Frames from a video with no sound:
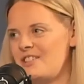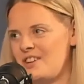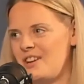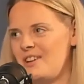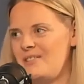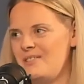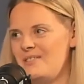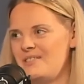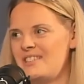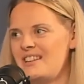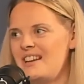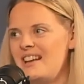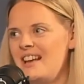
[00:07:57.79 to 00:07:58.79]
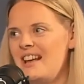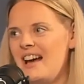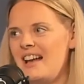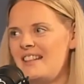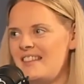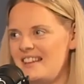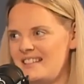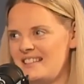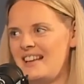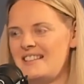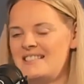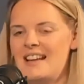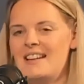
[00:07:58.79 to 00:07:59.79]
shows and things
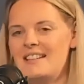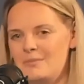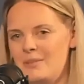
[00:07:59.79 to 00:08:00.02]
like set